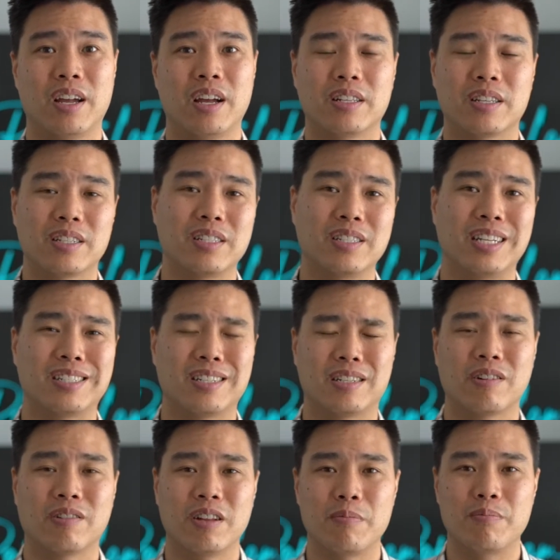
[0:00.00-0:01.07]
doesn't
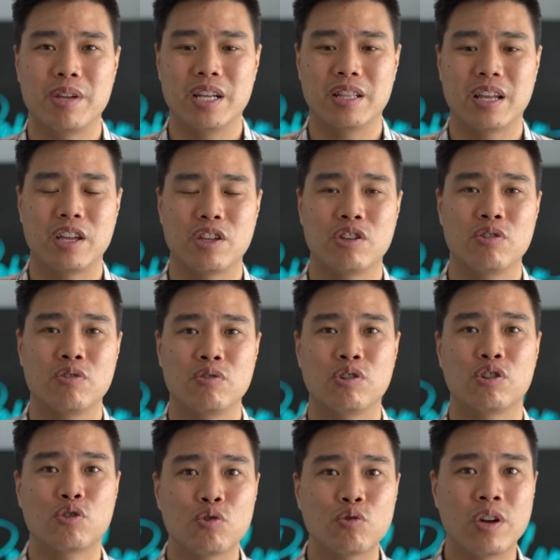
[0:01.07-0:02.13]
necessarily mean that you should